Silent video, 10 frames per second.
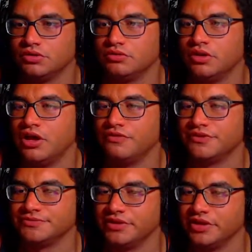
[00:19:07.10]
Oh, this
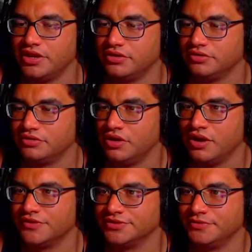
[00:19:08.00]
one again. Alright,
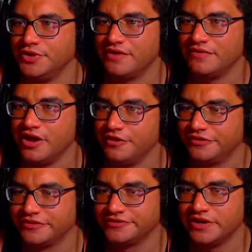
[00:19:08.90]
this one you have health,
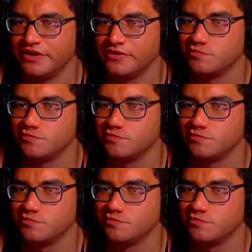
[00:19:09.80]
so...